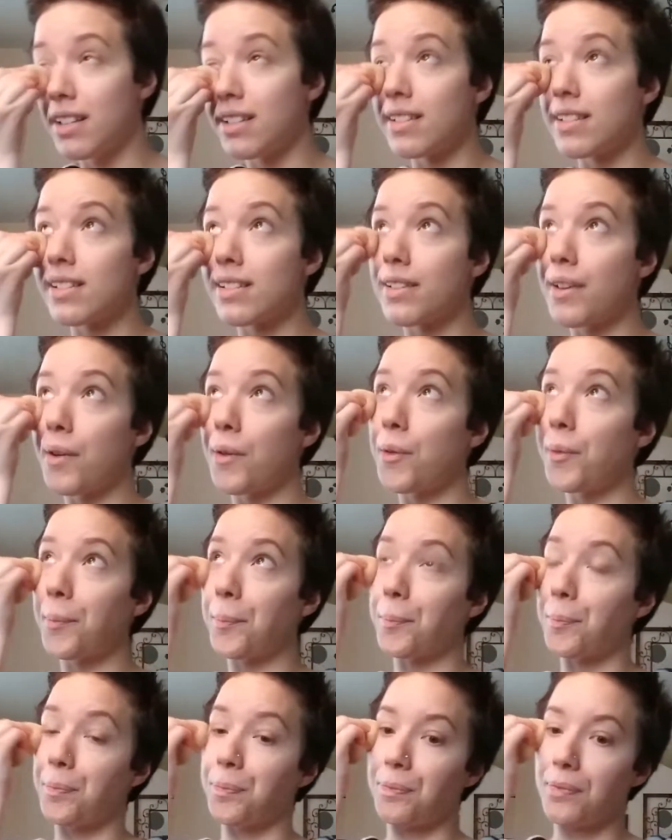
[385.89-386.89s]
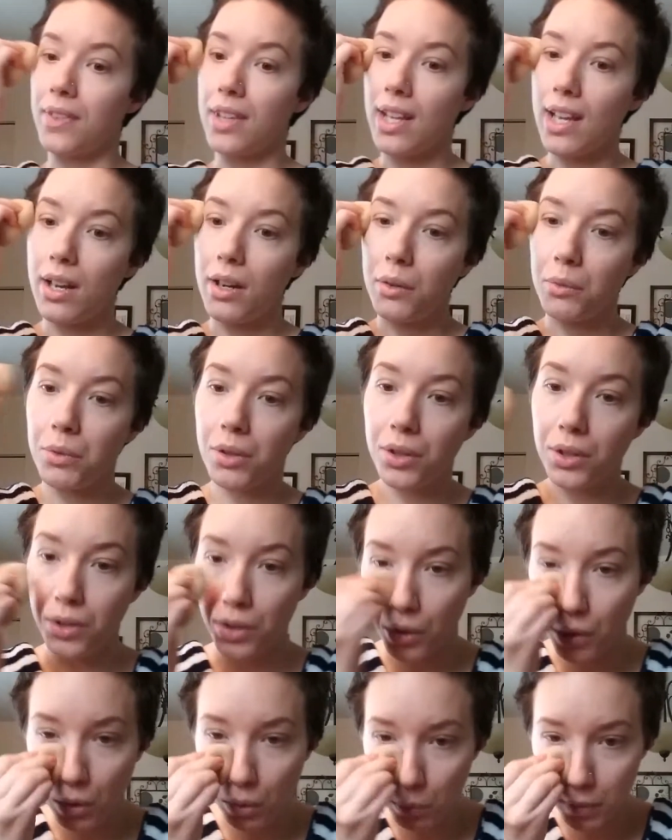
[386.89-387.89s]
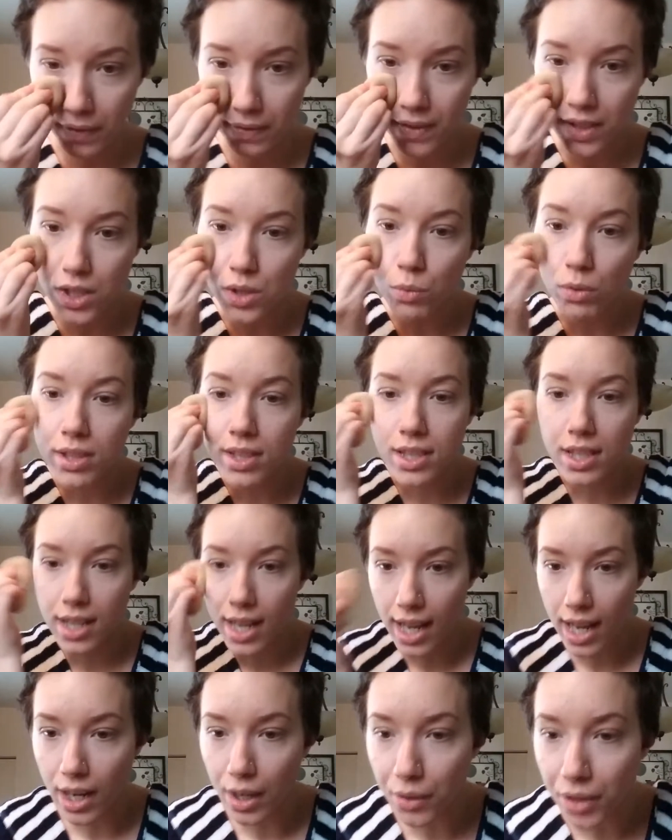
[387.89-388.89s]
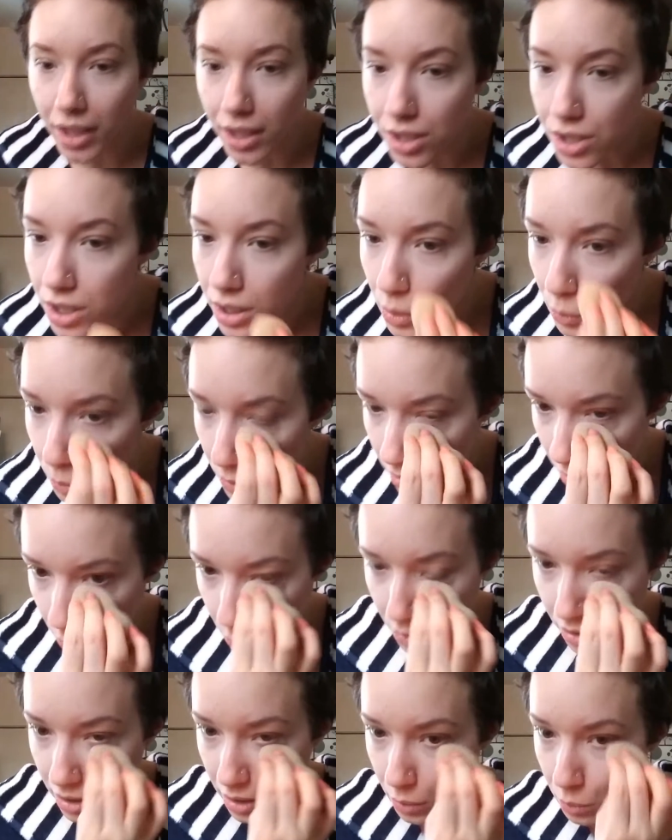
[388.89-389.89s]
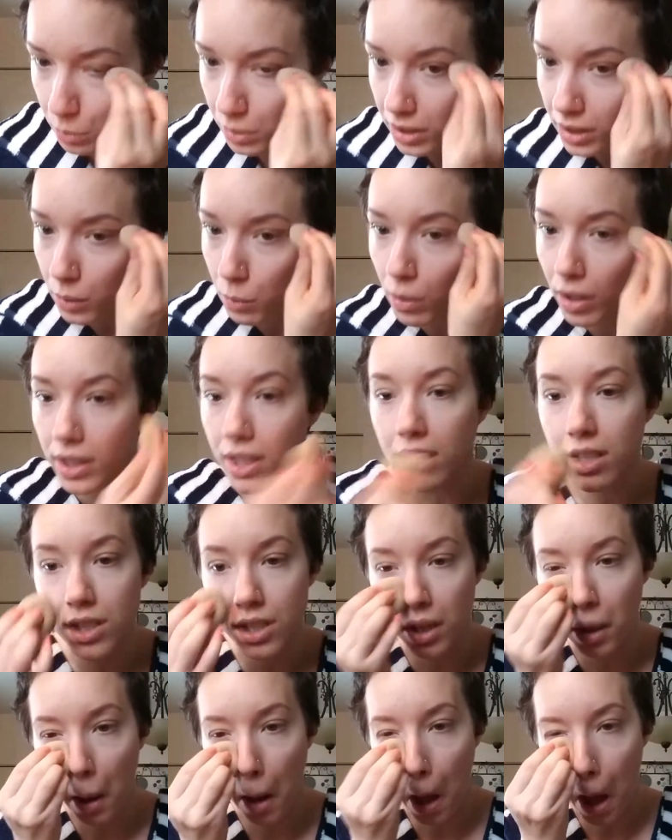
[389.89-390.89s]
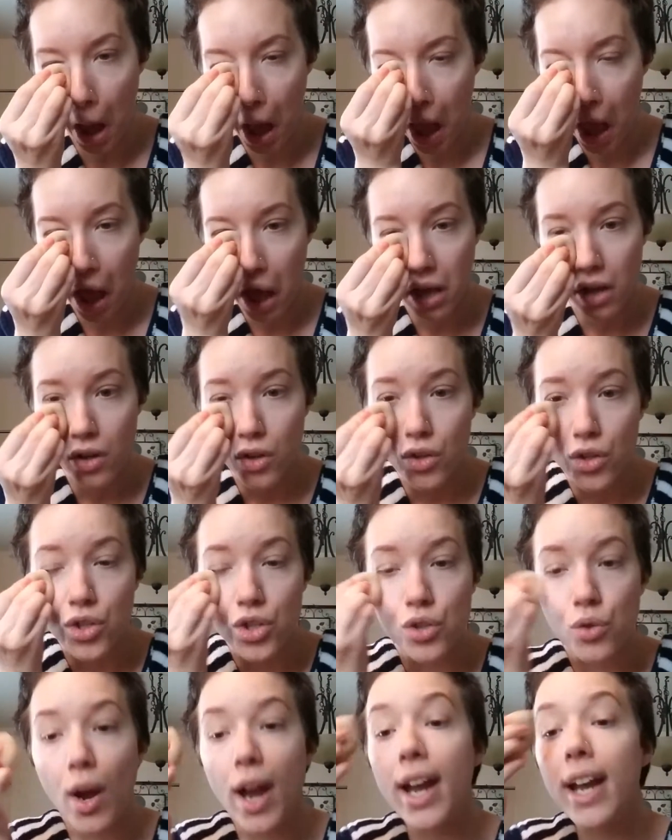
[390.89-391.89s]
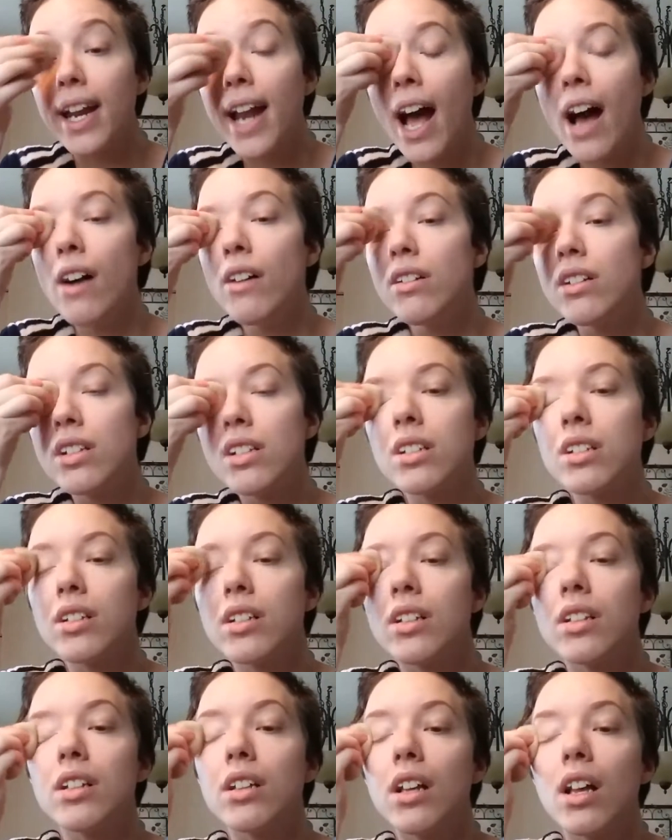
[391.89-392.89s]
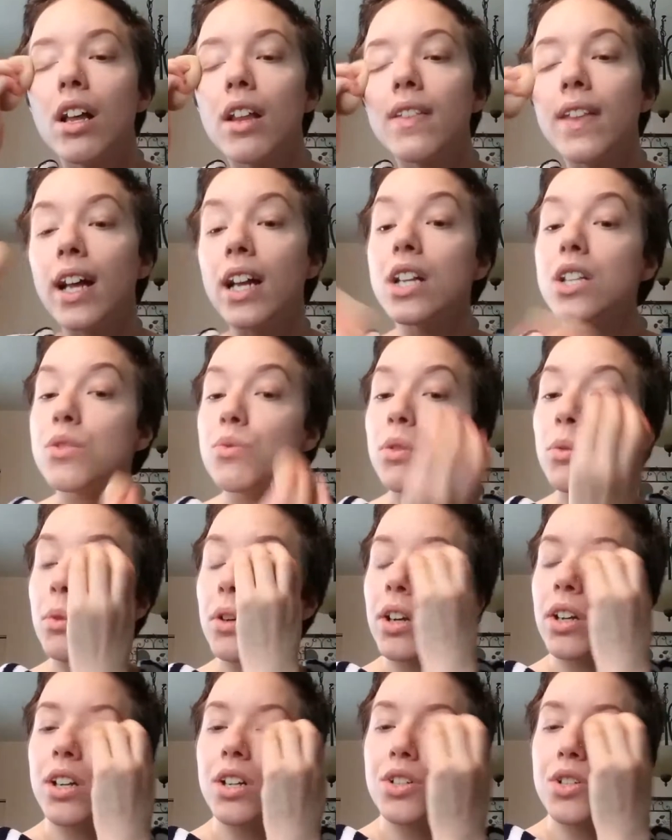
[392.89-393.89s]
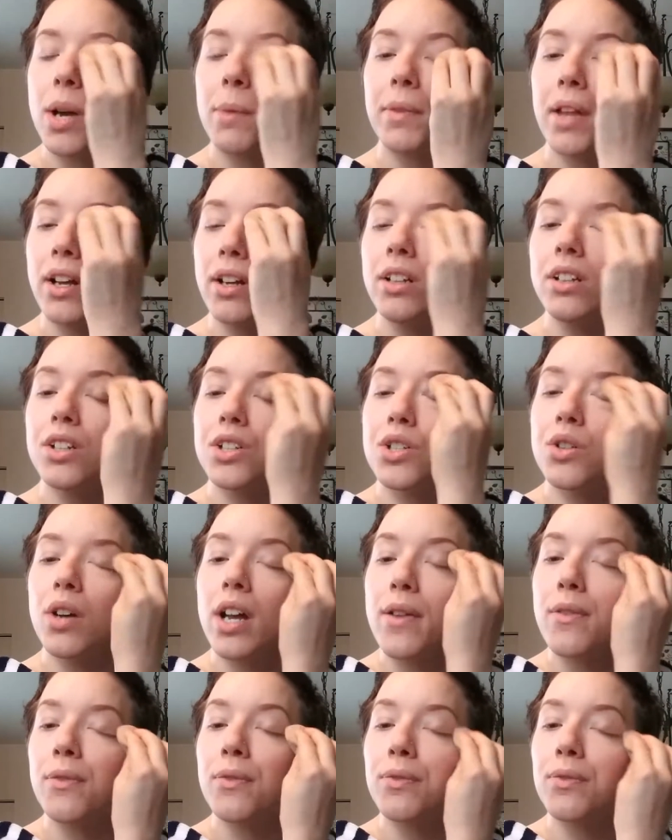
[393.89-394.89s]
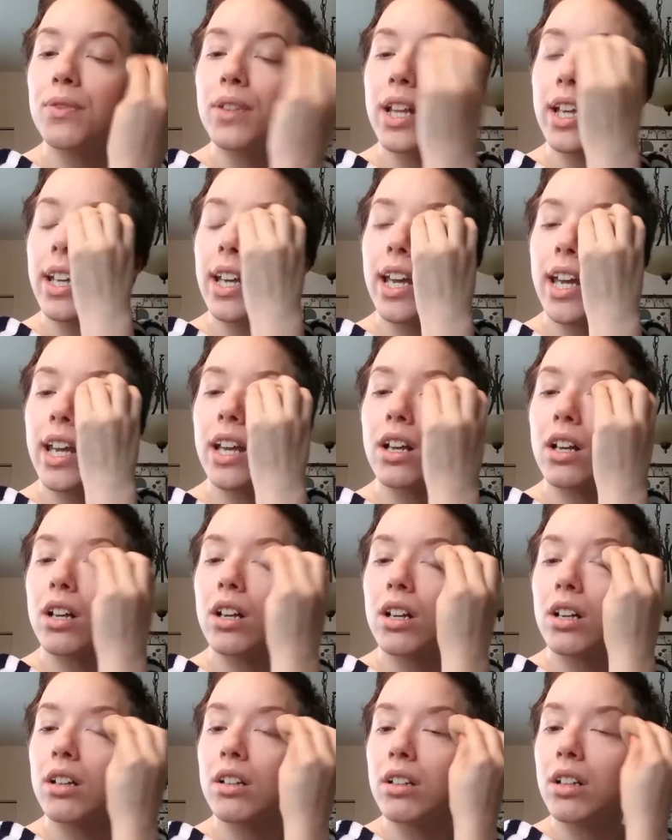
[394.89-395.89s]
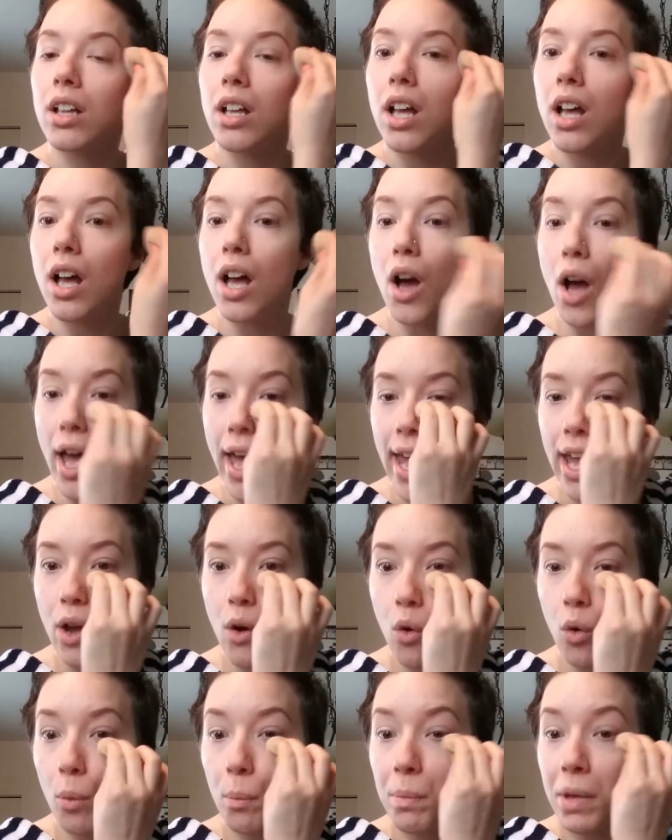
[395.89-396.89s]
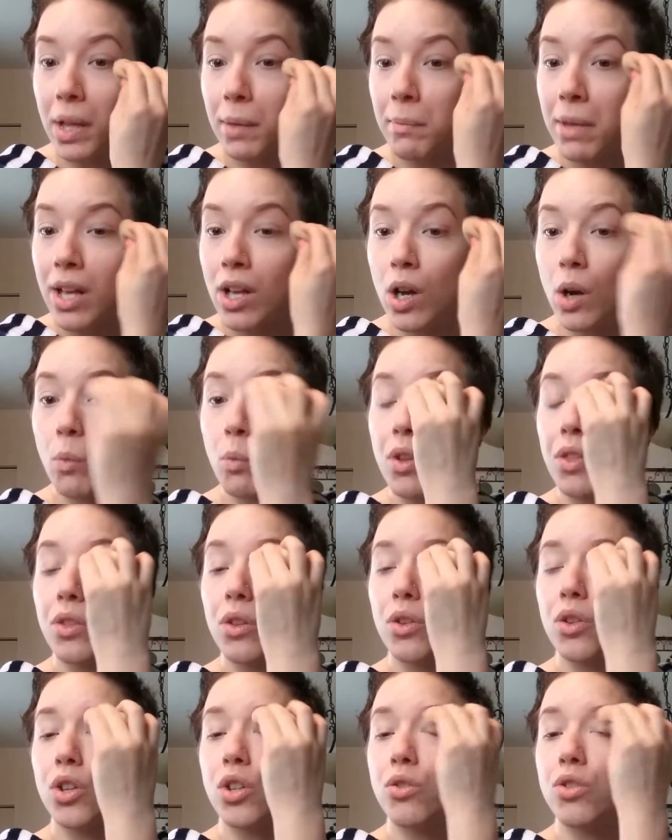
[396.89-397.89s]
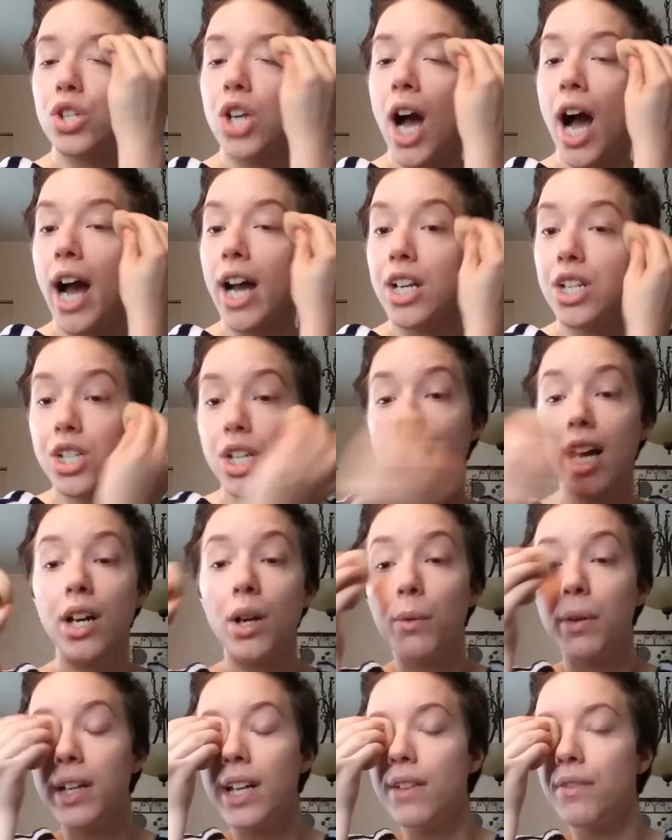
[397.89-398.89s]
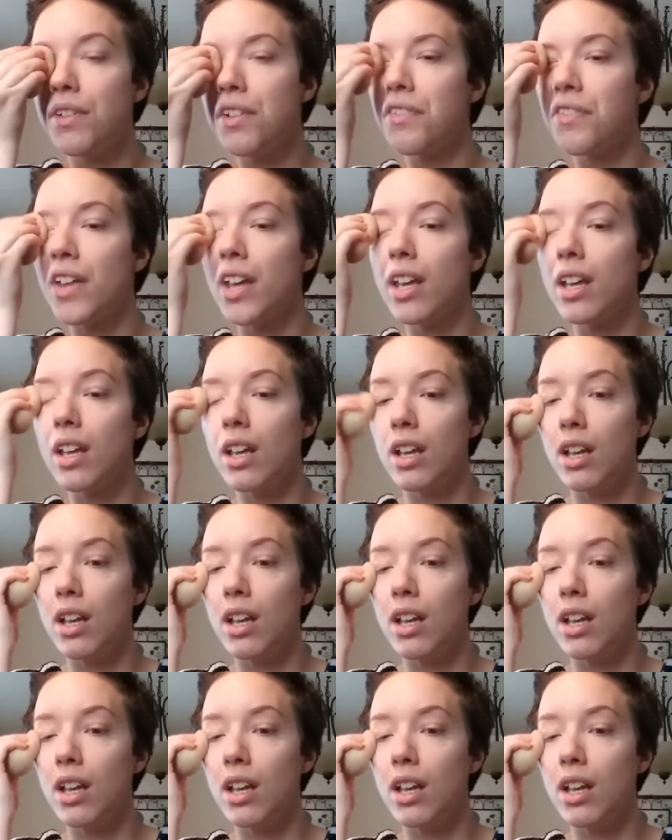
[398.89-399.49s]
So yeah, we're gonna go with this one today. I actually really wanted to try it out. That is what we're gonna do. I'm not gonna do a whole big makeup with the huge eyeshadow and everything,